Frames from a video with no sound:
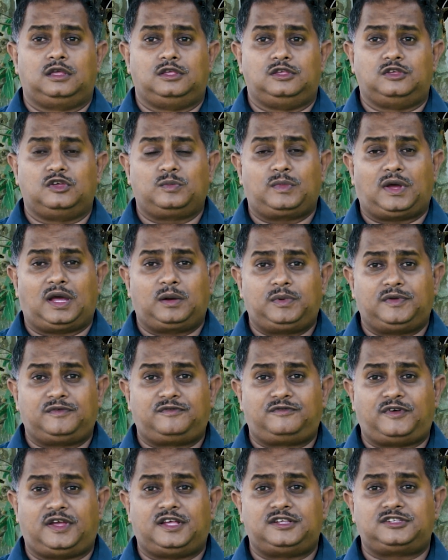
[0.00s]
you might be
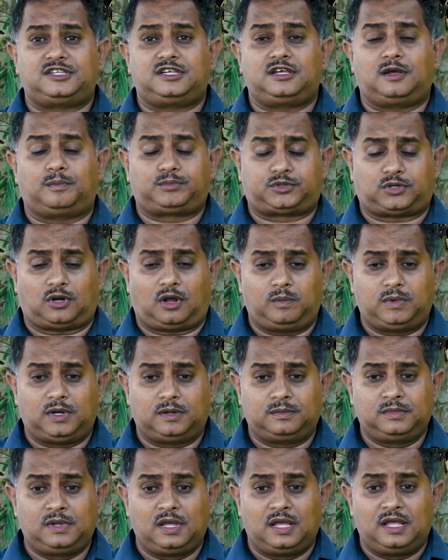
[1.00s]
facing a
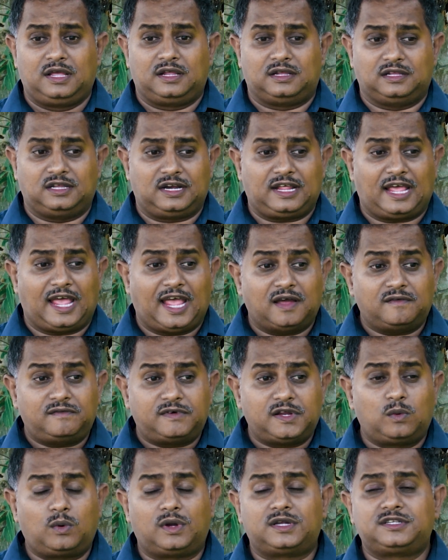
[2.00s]
problem that
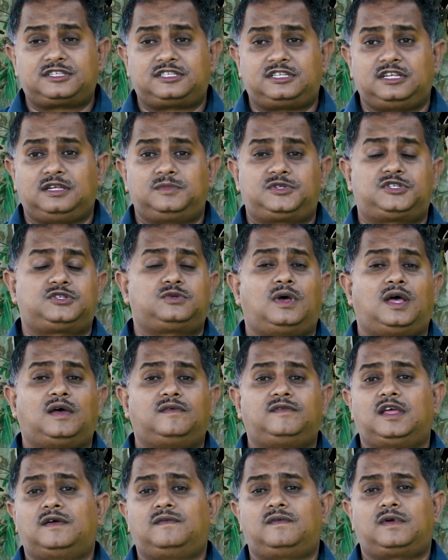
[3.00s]
everyone seems to
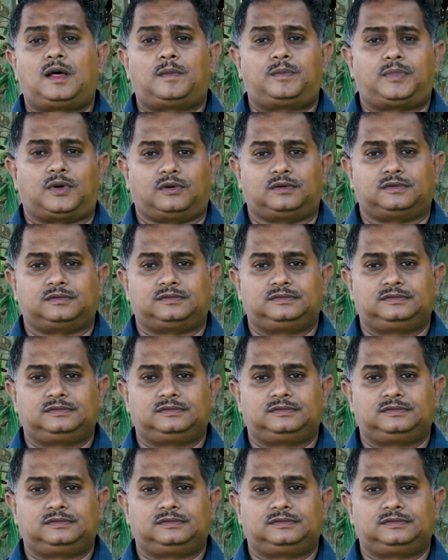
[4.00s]
have given up on.